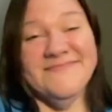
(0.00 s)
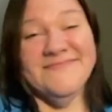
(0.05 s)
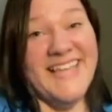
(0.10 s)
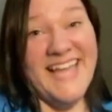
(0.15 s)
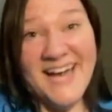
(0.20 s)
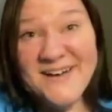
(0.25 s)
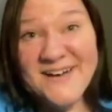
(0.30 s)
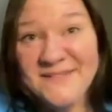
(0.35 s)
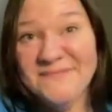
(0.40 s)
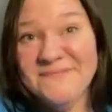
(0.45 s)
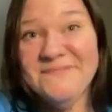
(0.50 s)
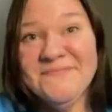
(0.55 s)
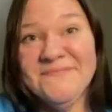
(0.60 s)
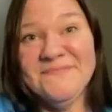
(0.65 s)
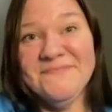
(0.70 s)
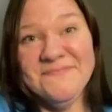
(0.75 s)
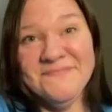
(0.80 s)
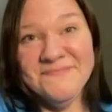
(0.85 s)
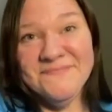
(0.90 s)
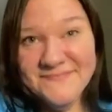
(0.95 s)
Like that
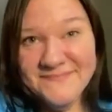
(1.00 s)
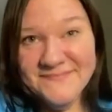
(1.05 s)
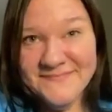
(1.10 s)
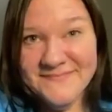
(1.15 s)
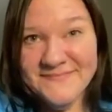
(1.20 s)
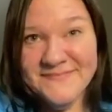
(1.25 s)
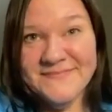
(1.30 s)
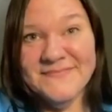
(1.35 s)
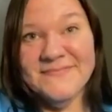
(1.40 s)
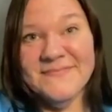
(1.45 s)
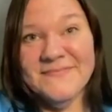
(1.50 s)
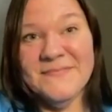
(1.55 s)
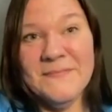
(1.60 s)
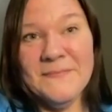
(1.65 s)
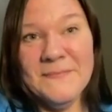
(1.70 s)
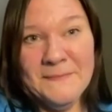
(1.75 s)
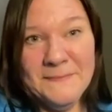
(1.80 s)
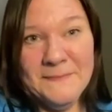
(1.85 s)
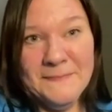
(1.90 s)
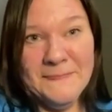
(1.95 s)
annoyed me to no
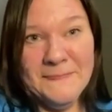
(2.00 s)
end. I